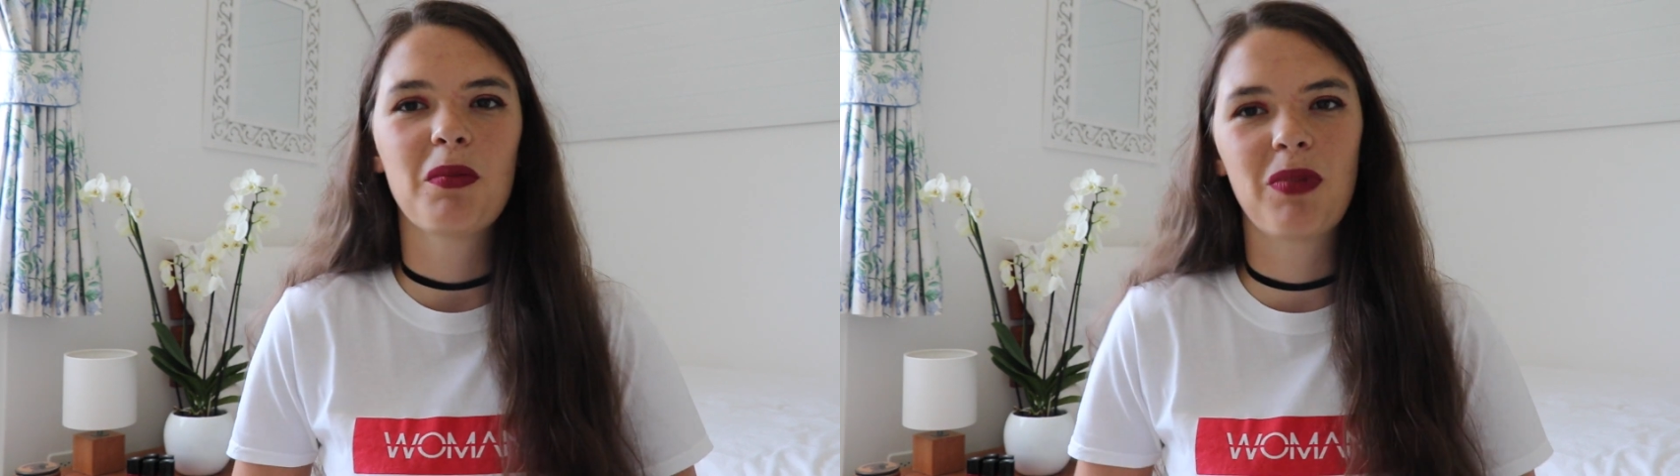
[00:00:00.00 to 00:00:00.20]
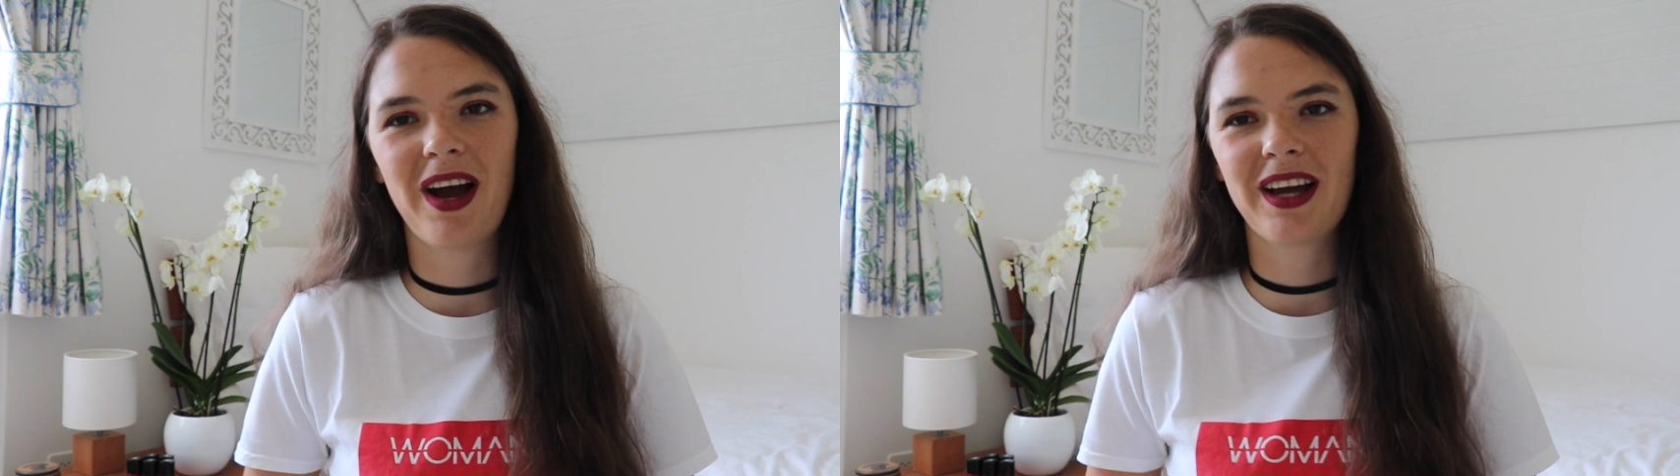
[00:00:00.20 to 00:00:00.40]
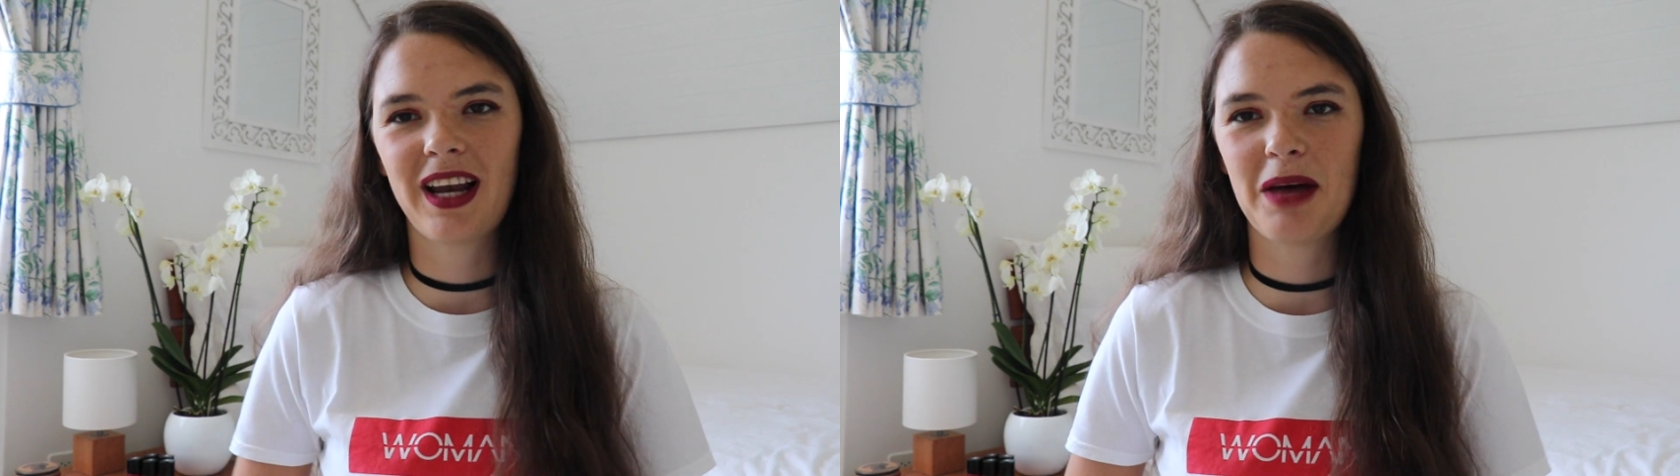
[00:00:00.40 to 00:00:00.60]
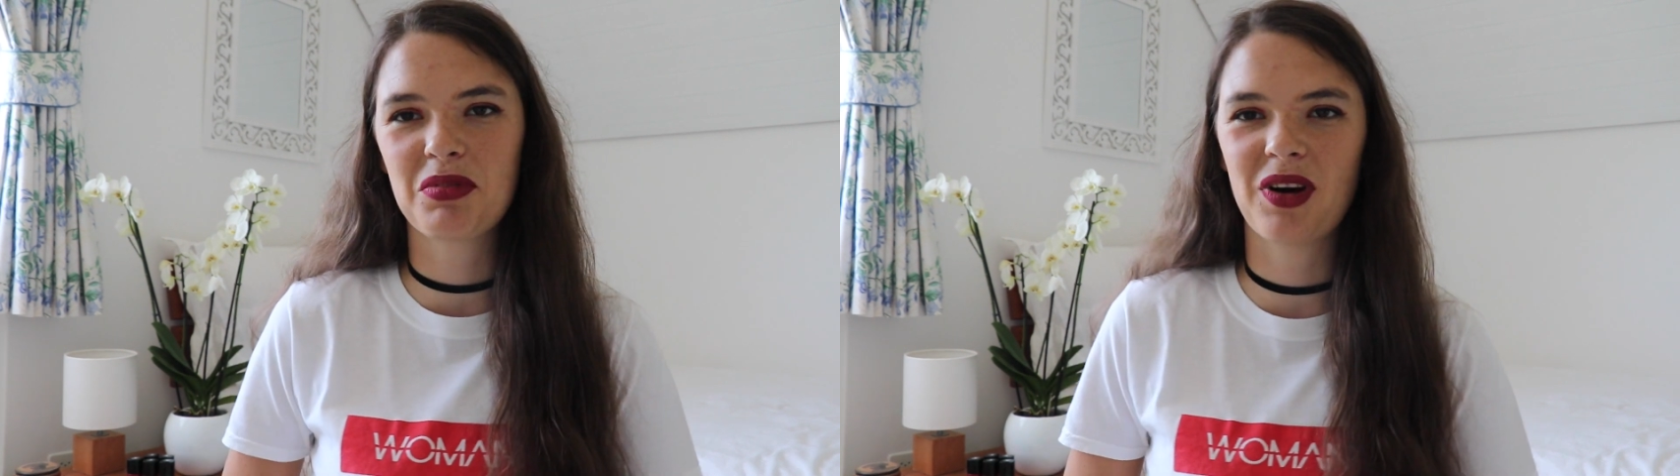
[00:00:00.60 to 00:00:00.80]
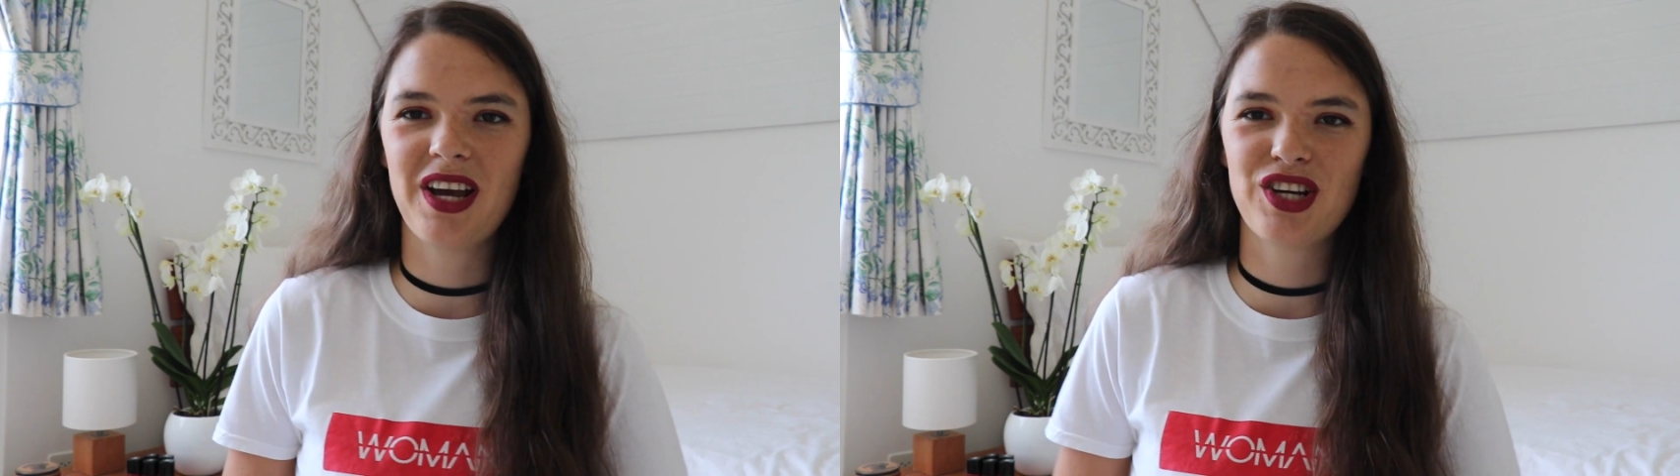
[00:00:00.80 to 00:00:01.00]
brand
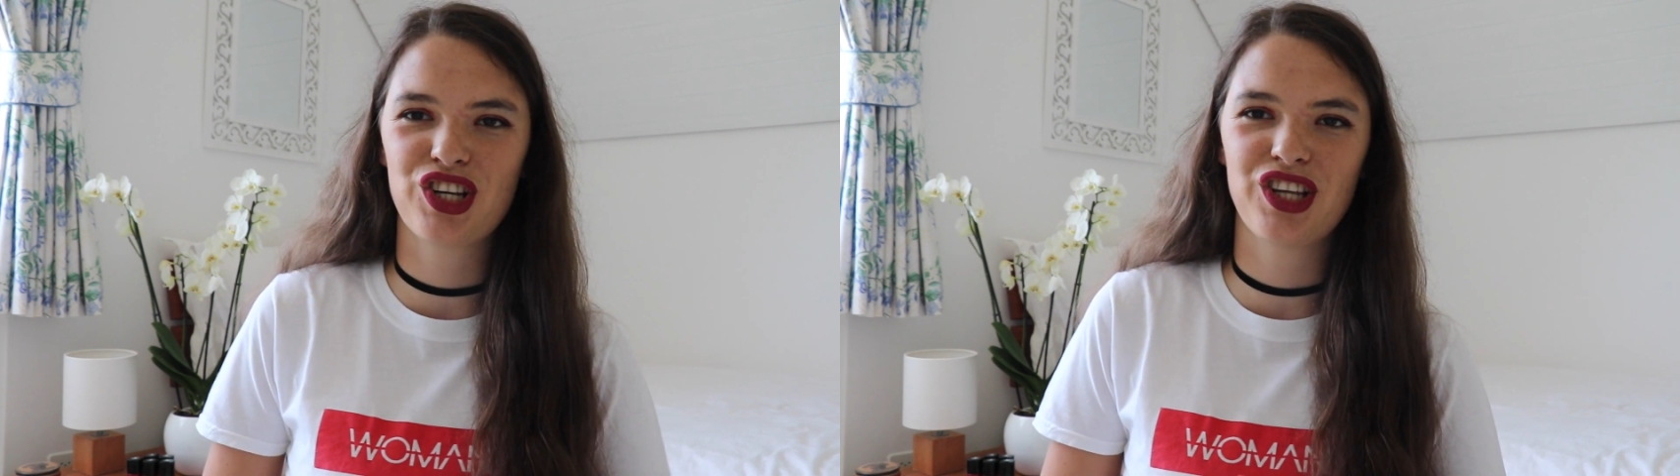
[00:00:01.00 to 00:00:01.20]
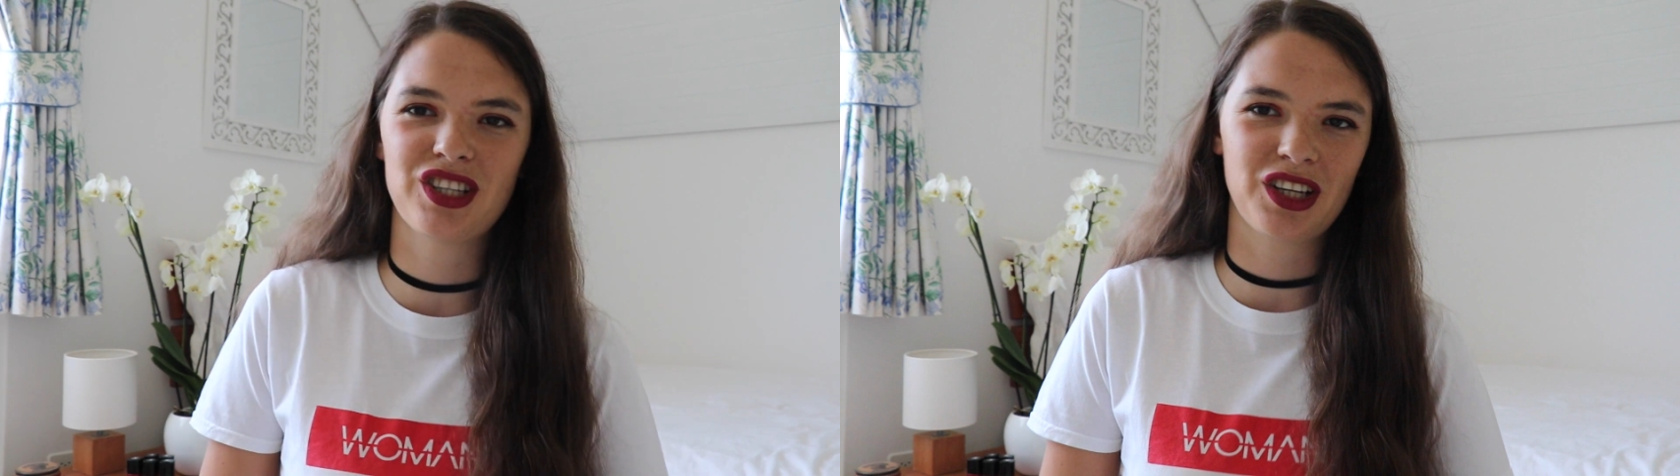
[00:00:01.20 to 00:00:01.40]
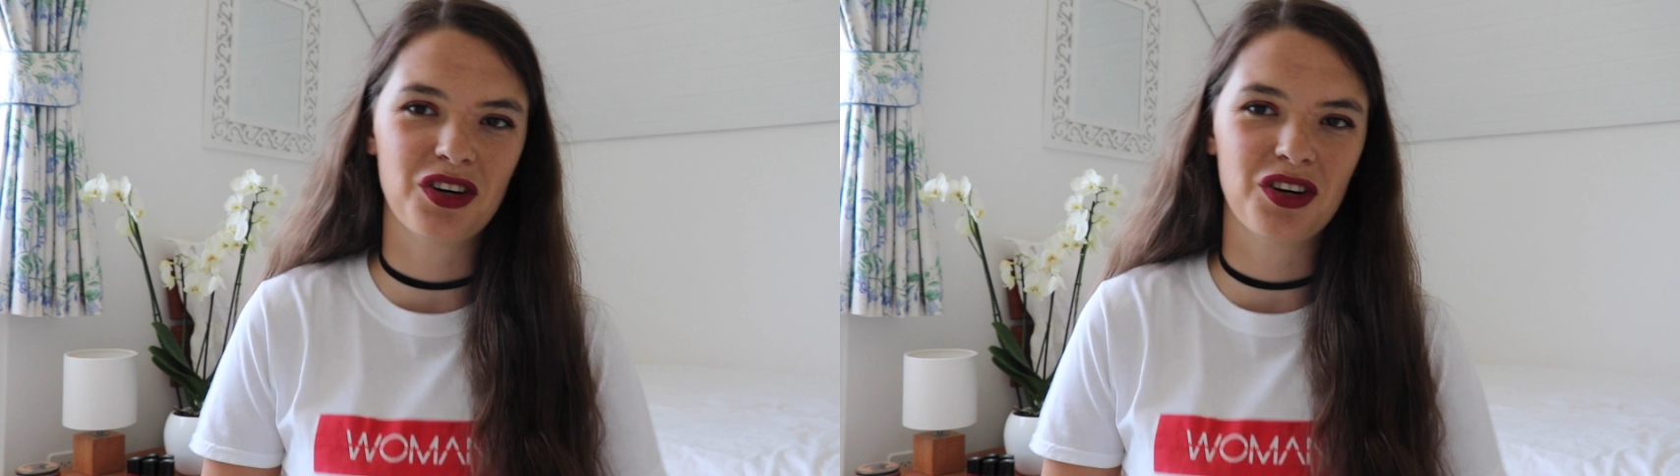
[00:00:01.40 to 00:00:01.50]
collaborations and